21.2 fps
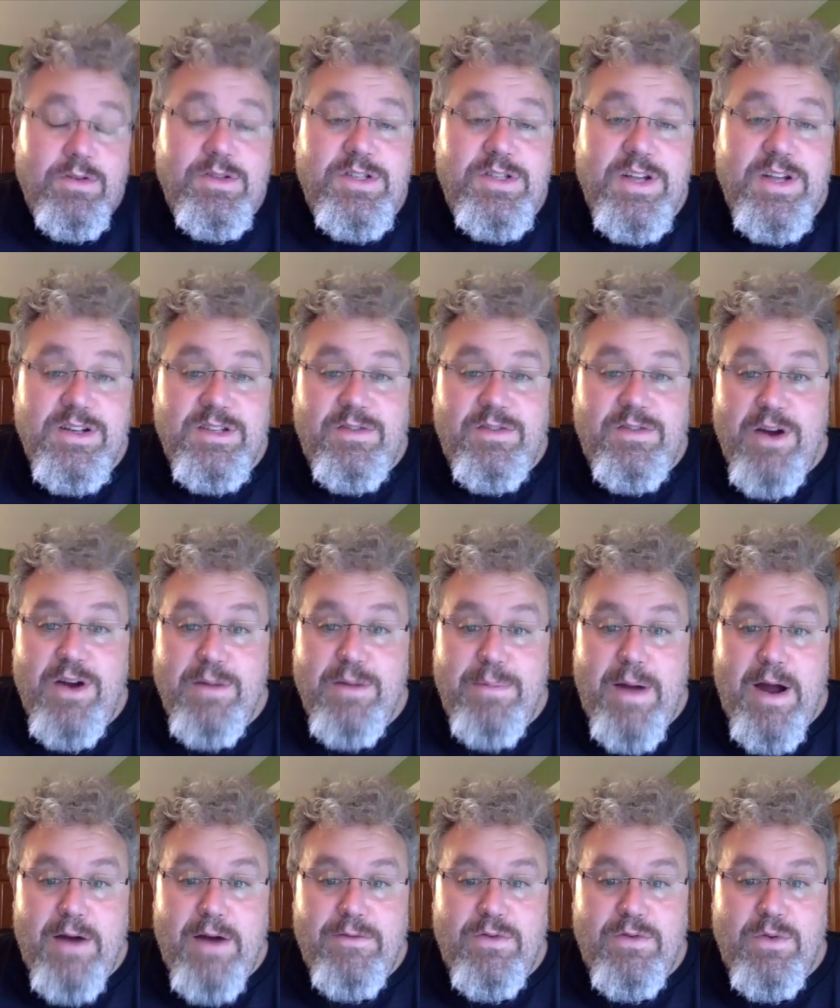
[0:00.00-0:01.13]
there is a very
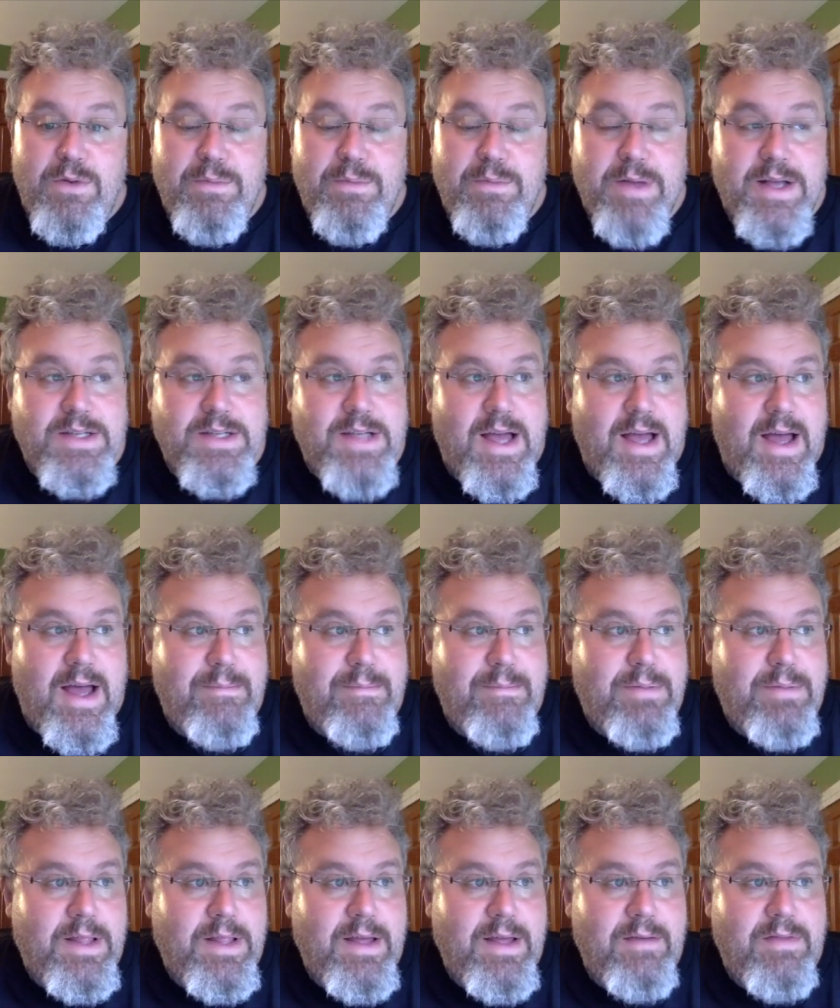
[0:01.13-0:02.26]
powerful one, because I
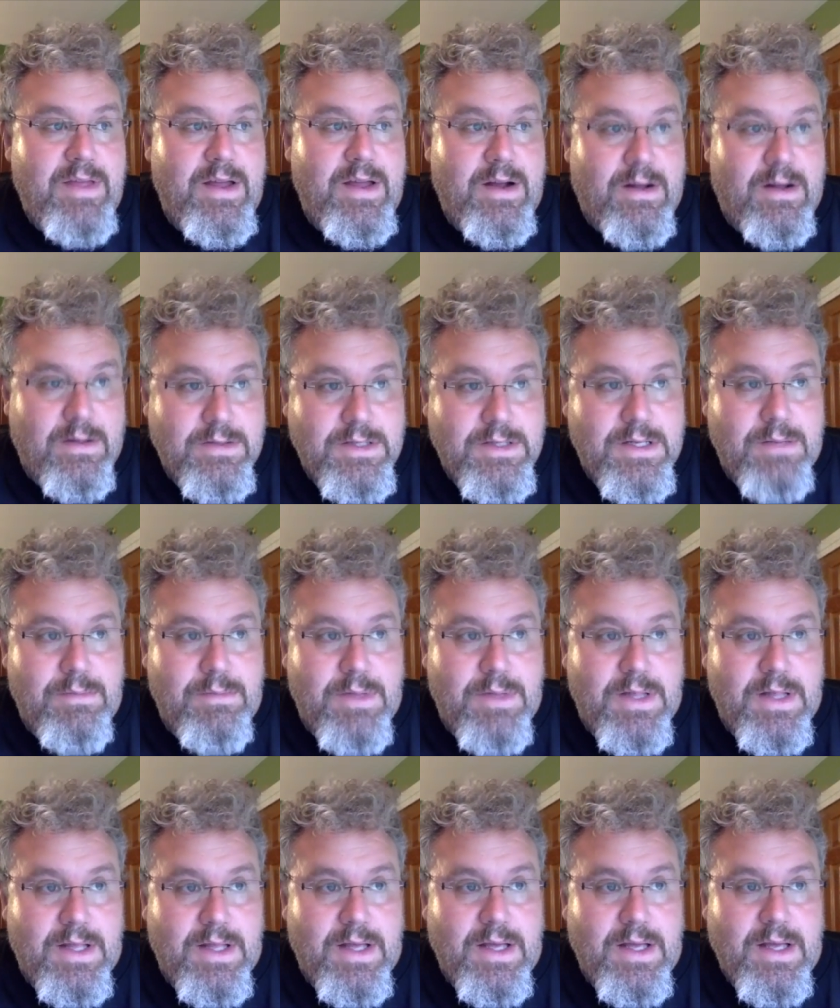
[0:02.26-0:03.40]
believe that
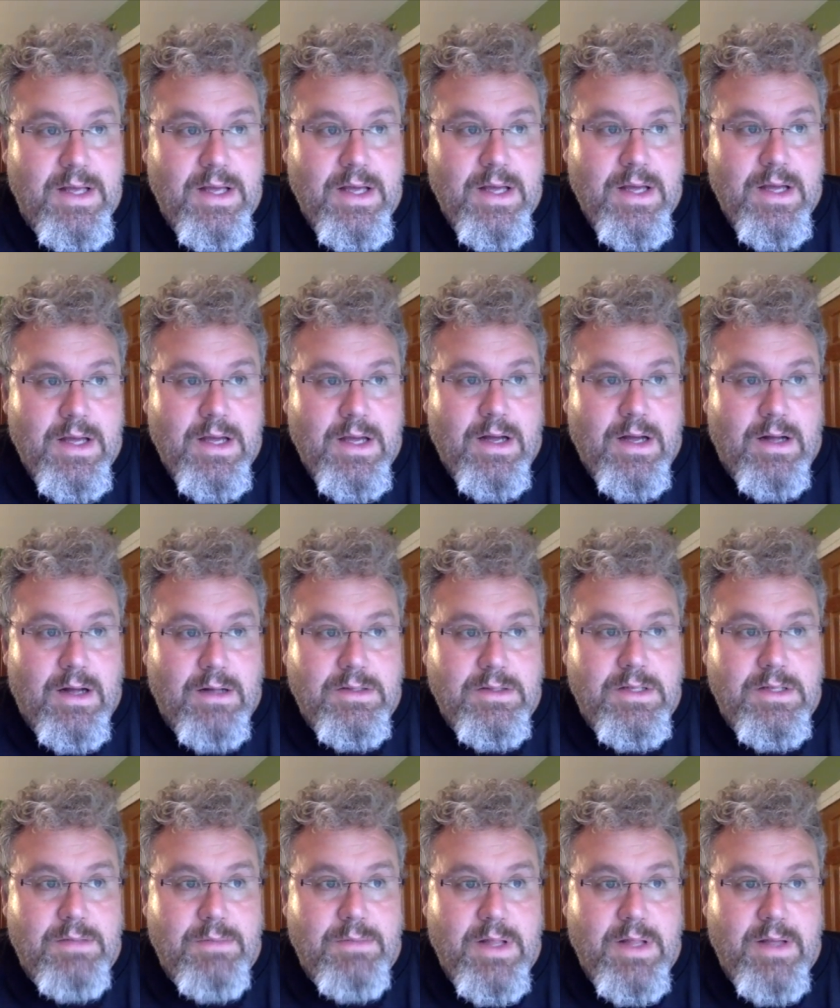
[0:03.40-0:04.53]
ultimately
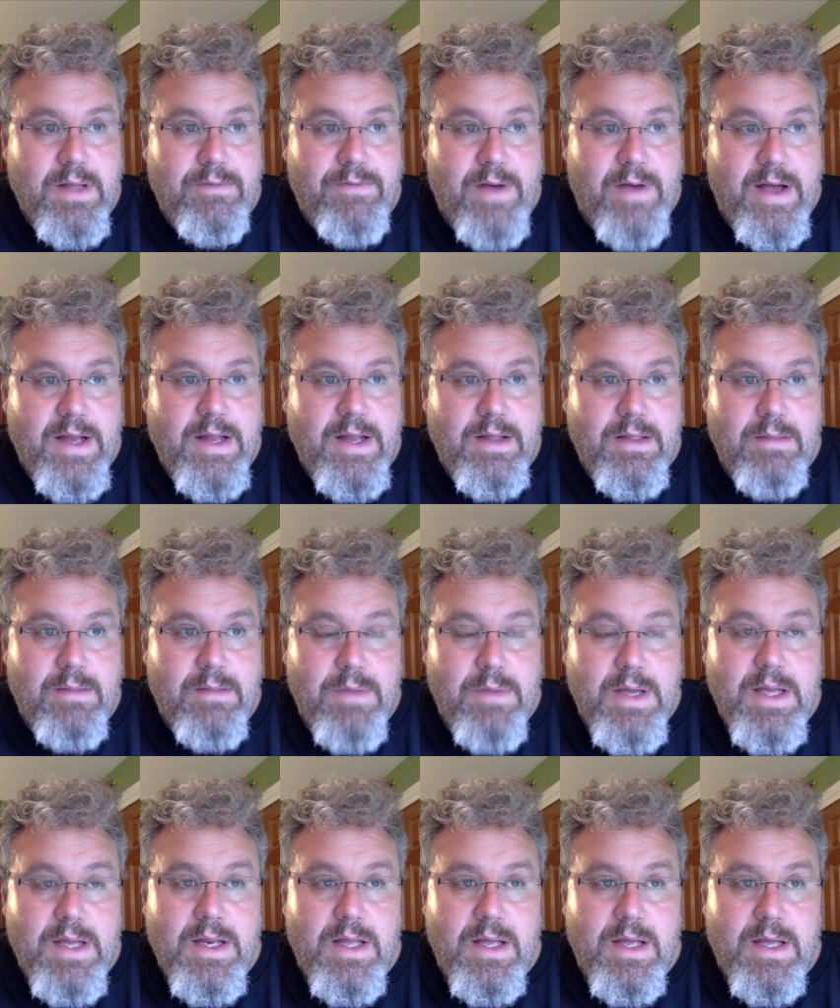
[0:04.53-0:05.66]
finding the
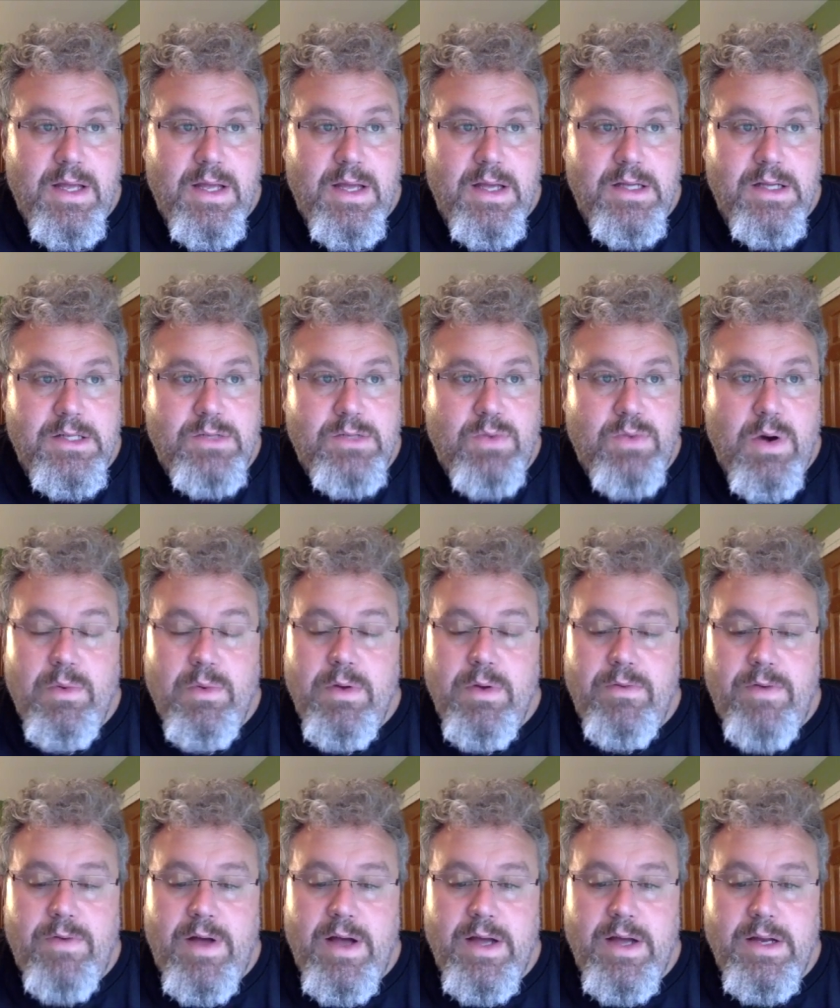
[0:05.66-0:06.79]
meaning is where we
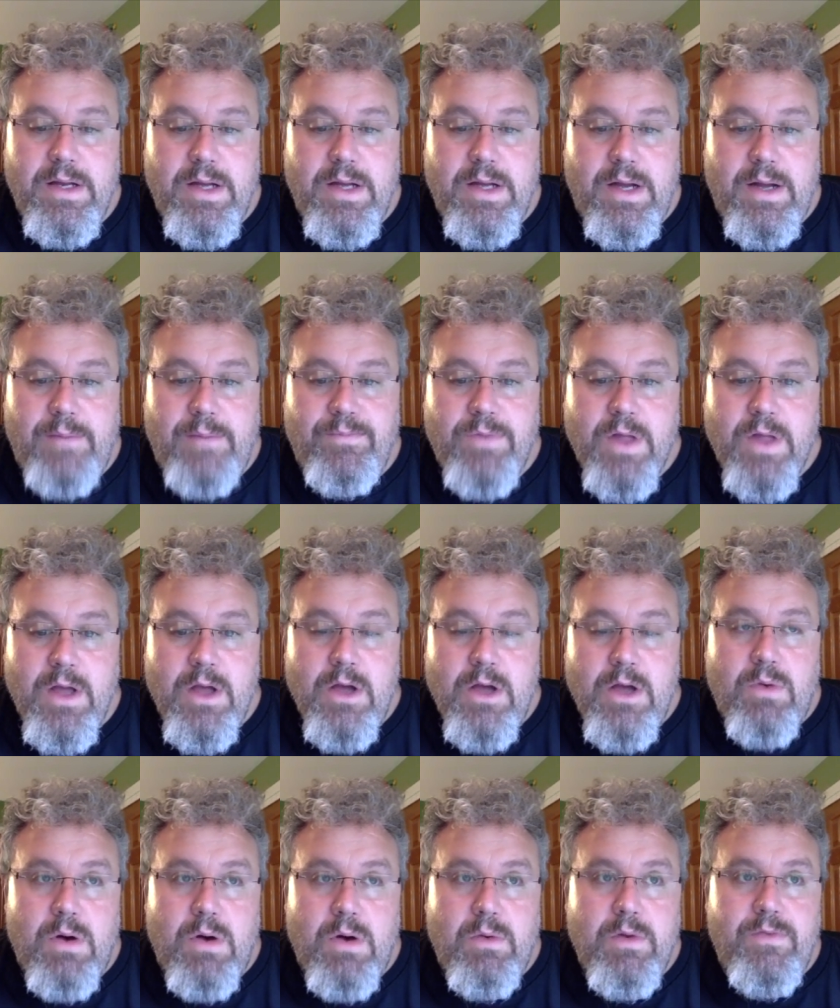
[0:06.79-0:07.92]
find
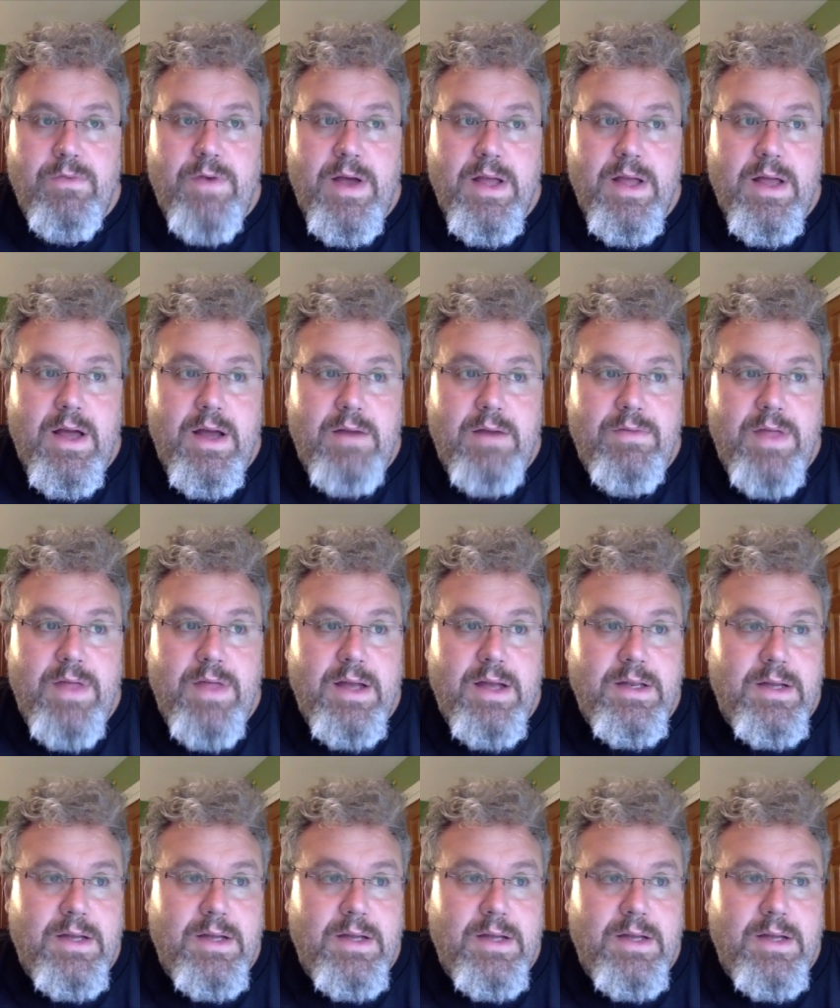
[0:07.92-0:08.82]
kind of that,